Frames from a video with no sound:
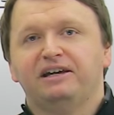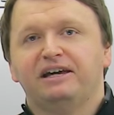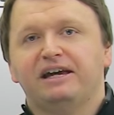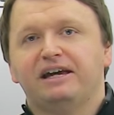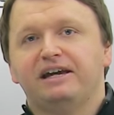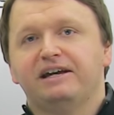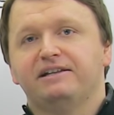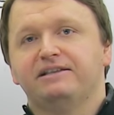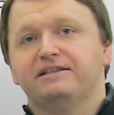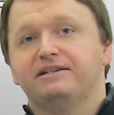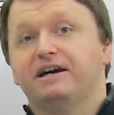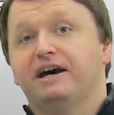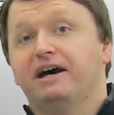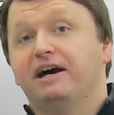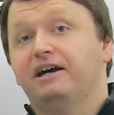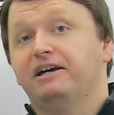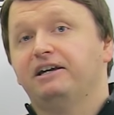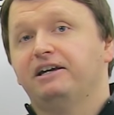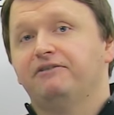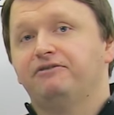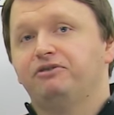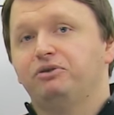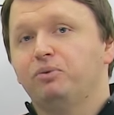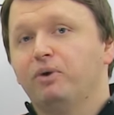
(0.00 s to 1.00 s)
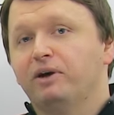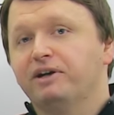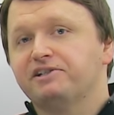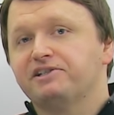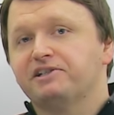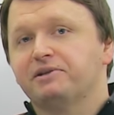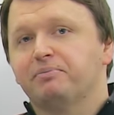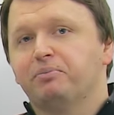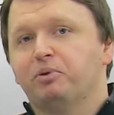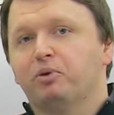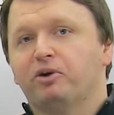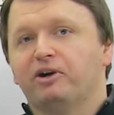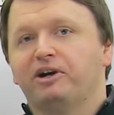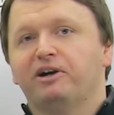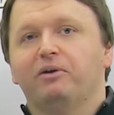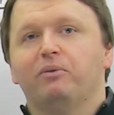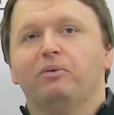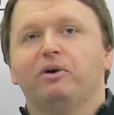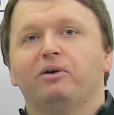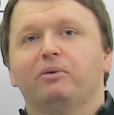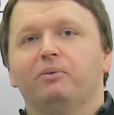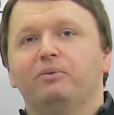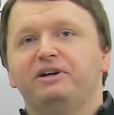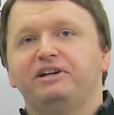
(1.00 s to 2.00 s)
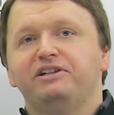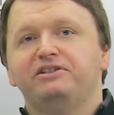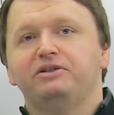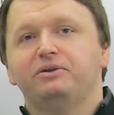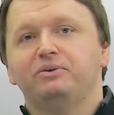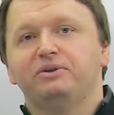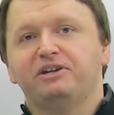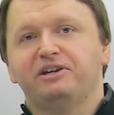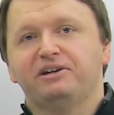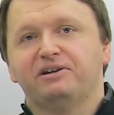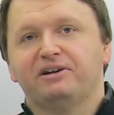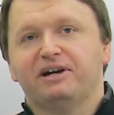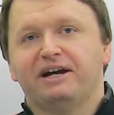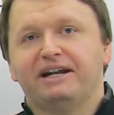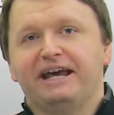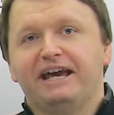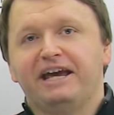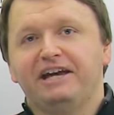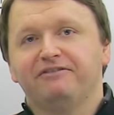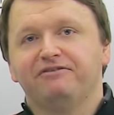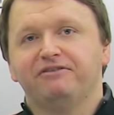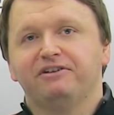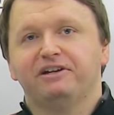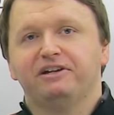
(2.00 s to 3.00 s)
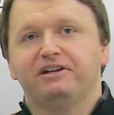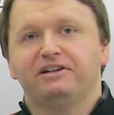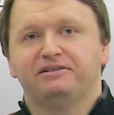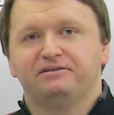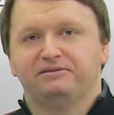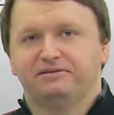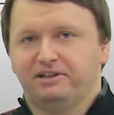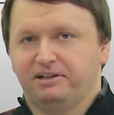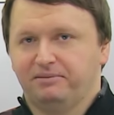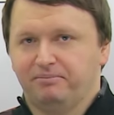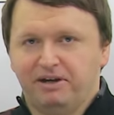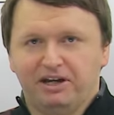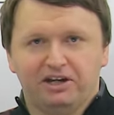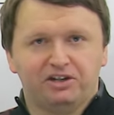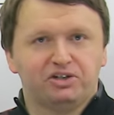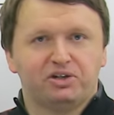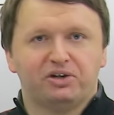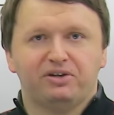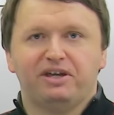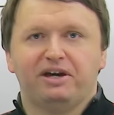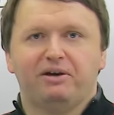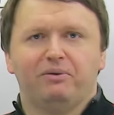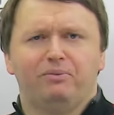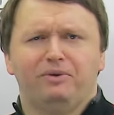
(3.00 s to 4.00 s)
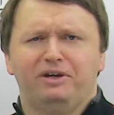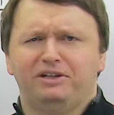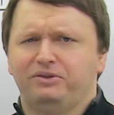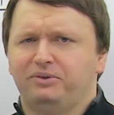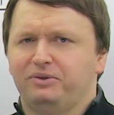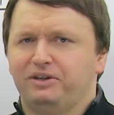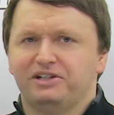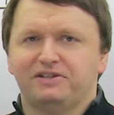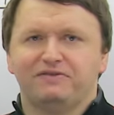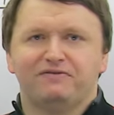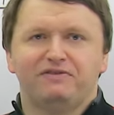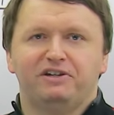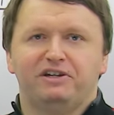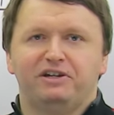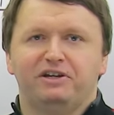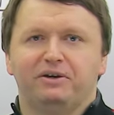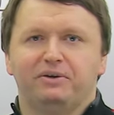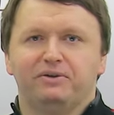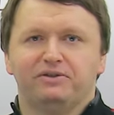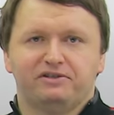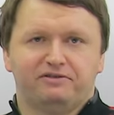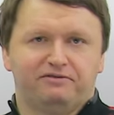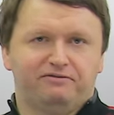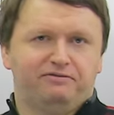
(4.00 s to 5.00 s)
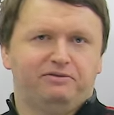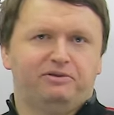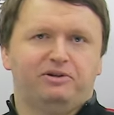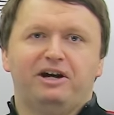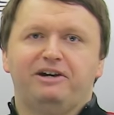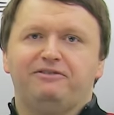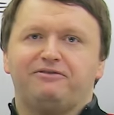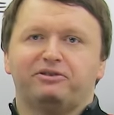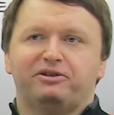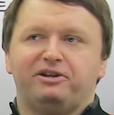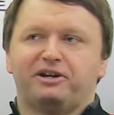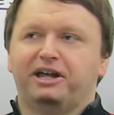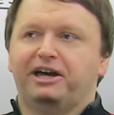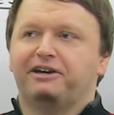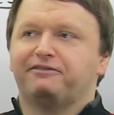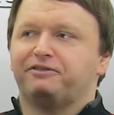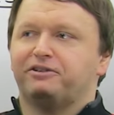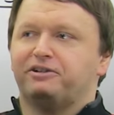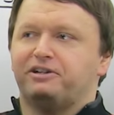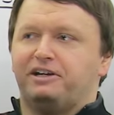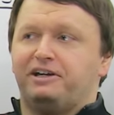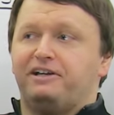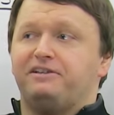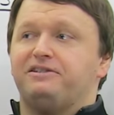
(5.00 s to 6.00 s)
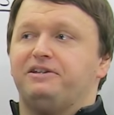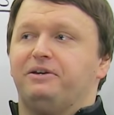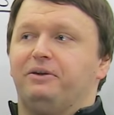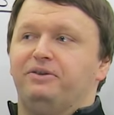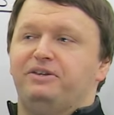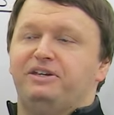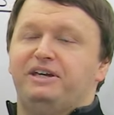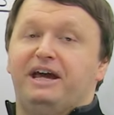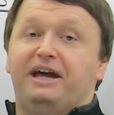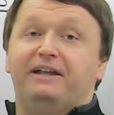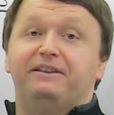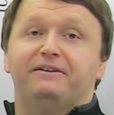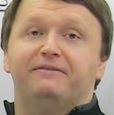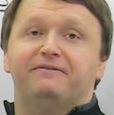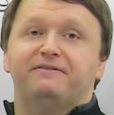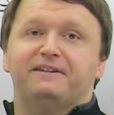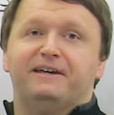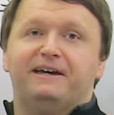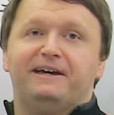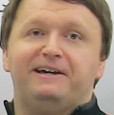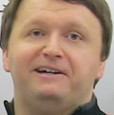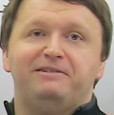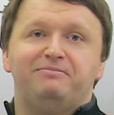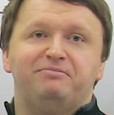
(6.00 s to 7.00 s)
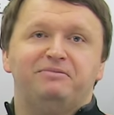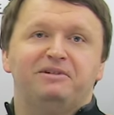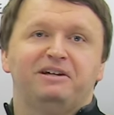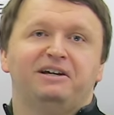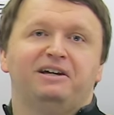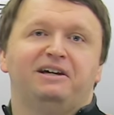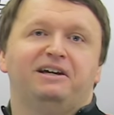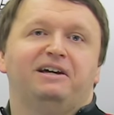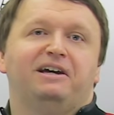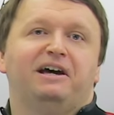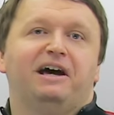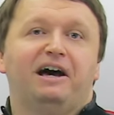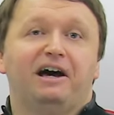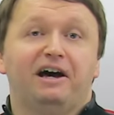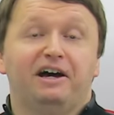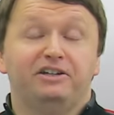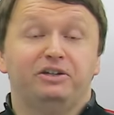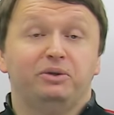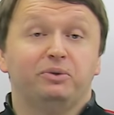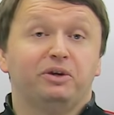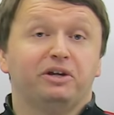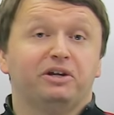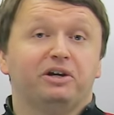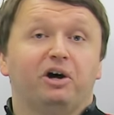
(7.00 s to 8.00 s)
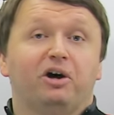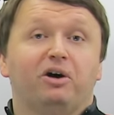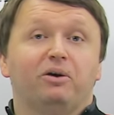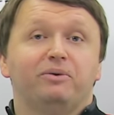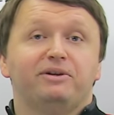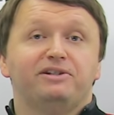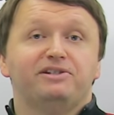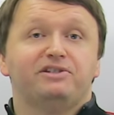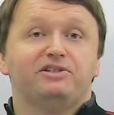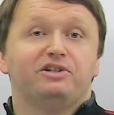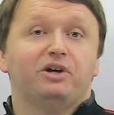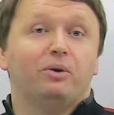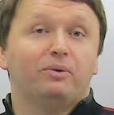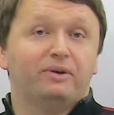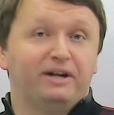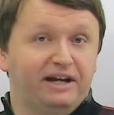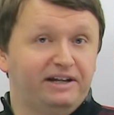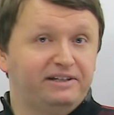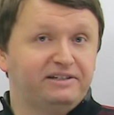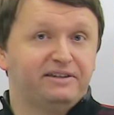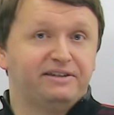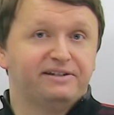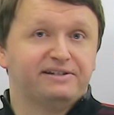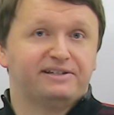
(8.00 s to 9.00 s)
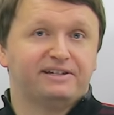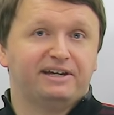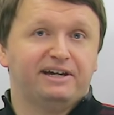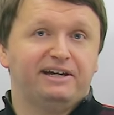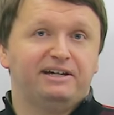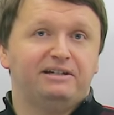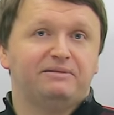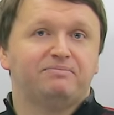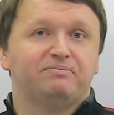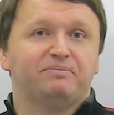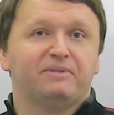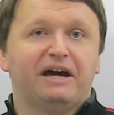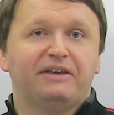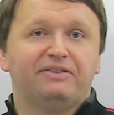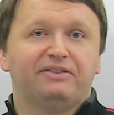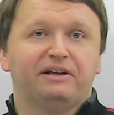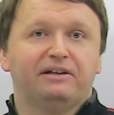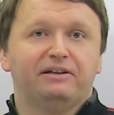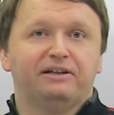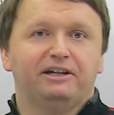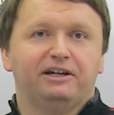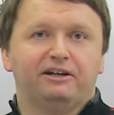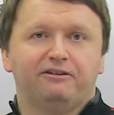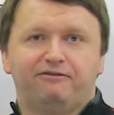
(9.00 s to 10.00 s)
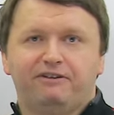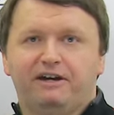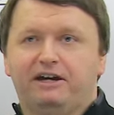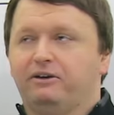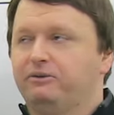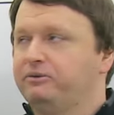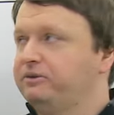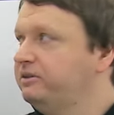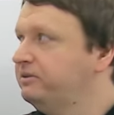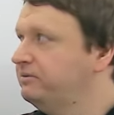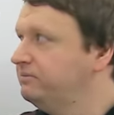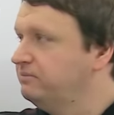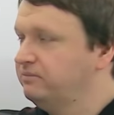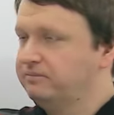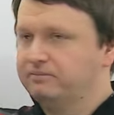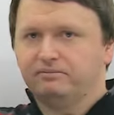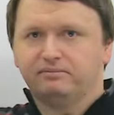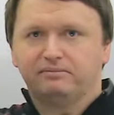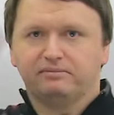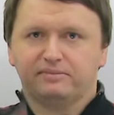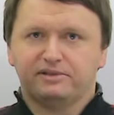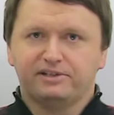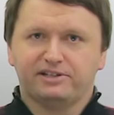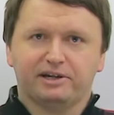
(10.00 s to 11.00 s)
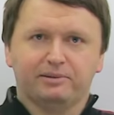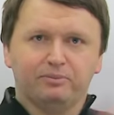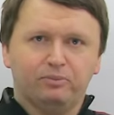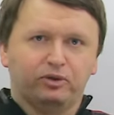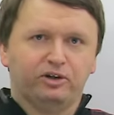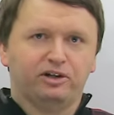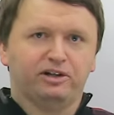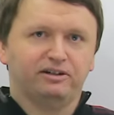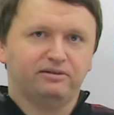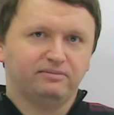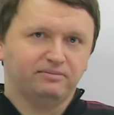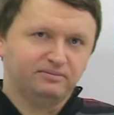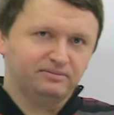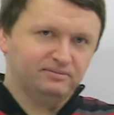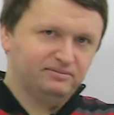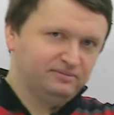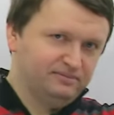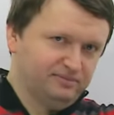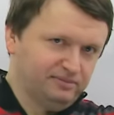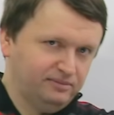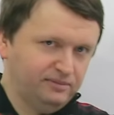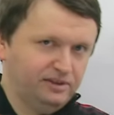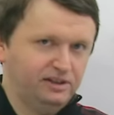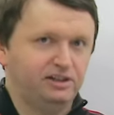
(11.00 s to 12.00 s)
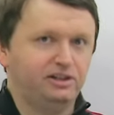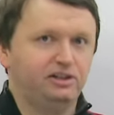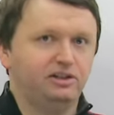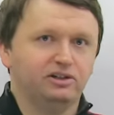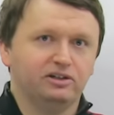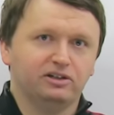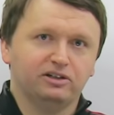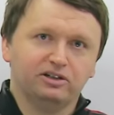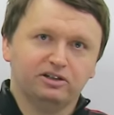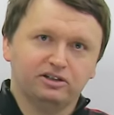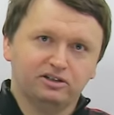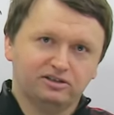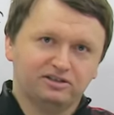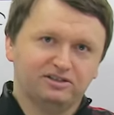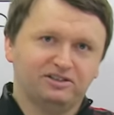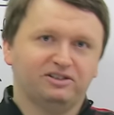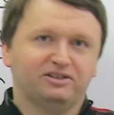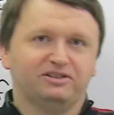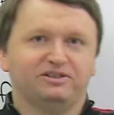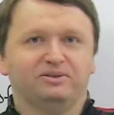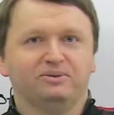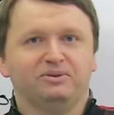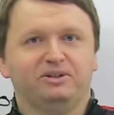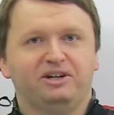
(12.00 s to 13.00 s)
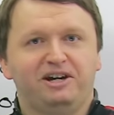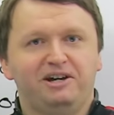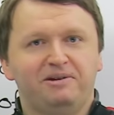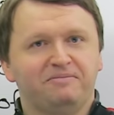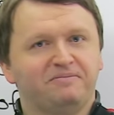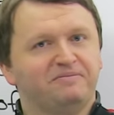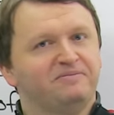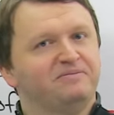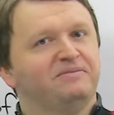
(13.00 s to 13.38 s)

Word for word: And if you want to support what we do here at engVid and make sure that we do these videos forever and ever until the end of time, you can always donate to the site at the link found somewhere here, okay?